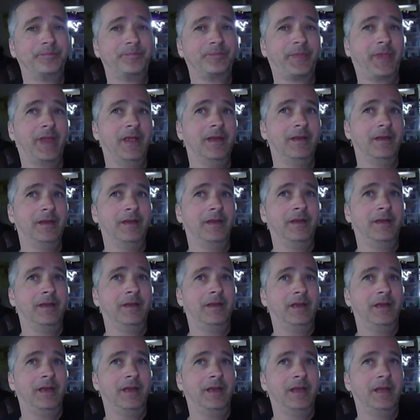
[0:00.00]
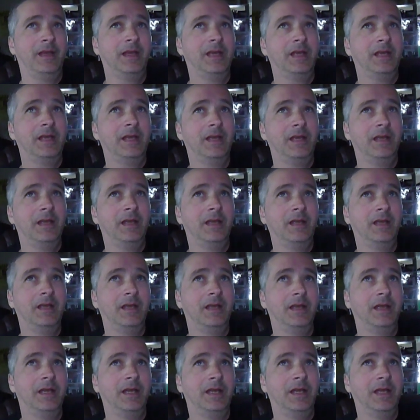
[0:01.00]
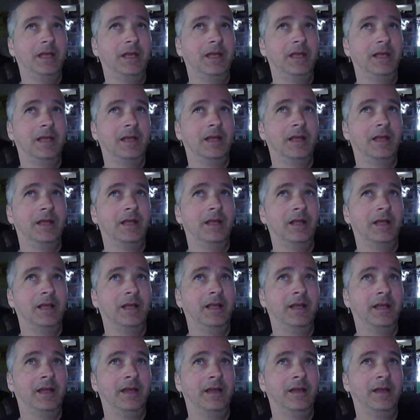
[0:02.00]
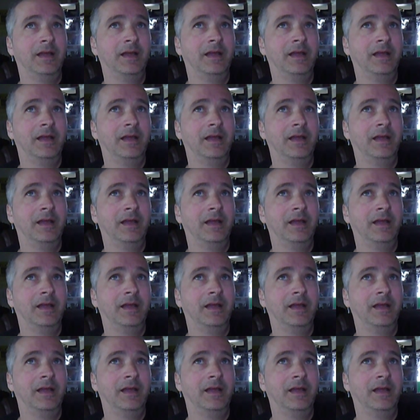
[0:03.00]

Nobody speaks.